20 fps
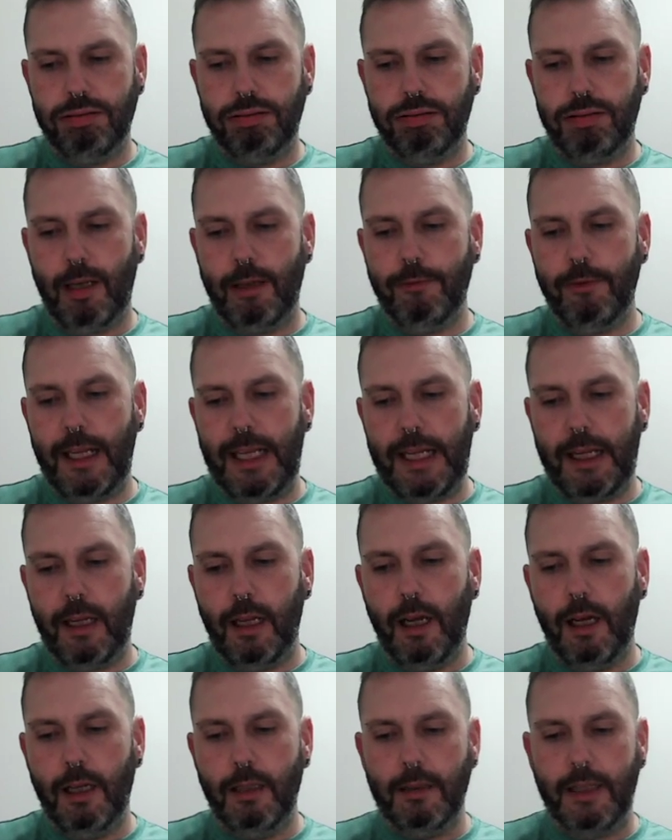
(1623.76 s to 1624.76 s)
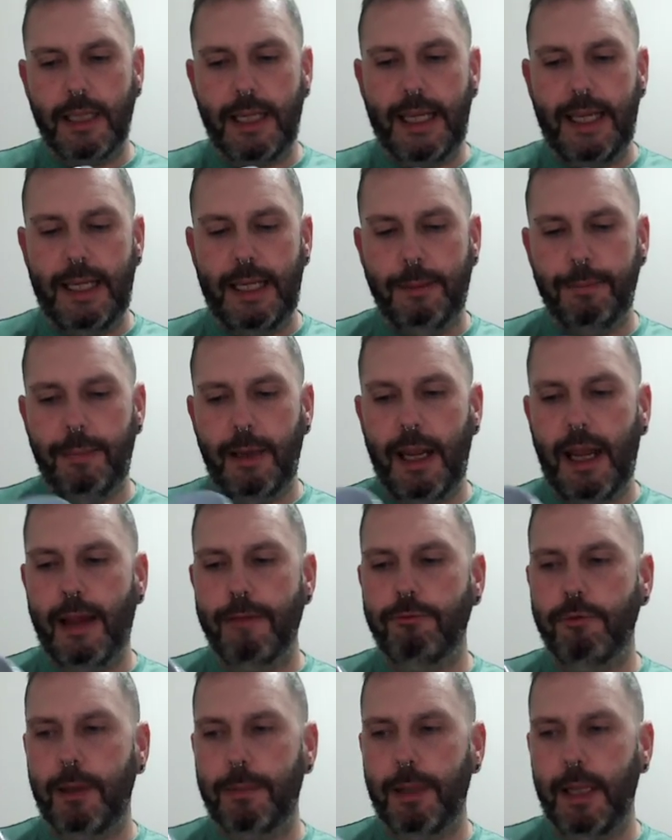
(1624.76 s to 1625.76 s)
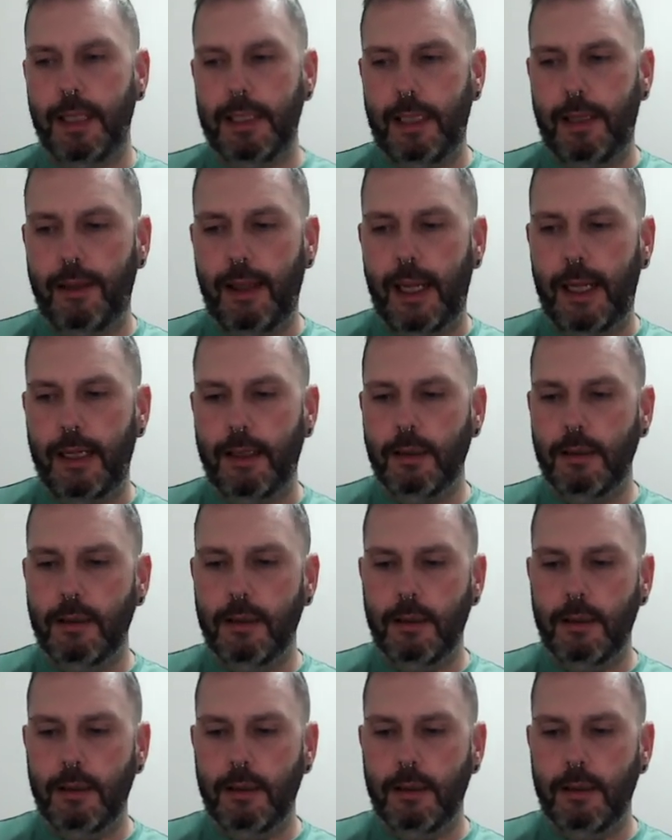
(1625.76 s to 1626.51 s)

I really can't keep every bloody thing.